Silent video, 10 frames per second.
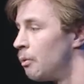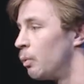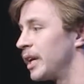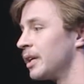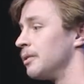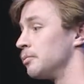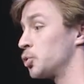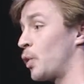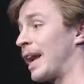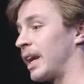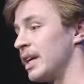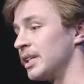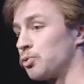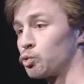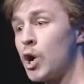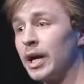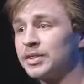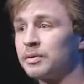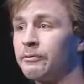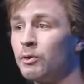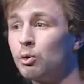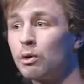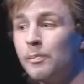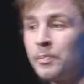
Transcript: we can track its rise and fall